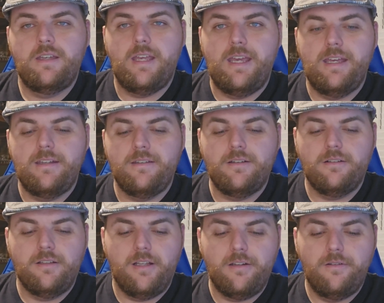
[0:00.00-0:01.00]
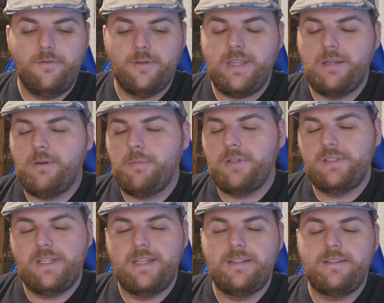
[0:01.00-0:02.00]
And a lot of what they
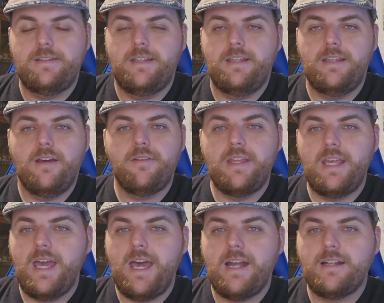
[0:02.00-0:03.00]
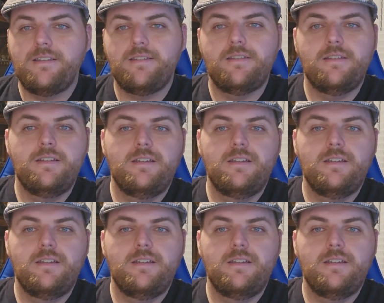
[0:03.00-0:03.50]
represent and how they act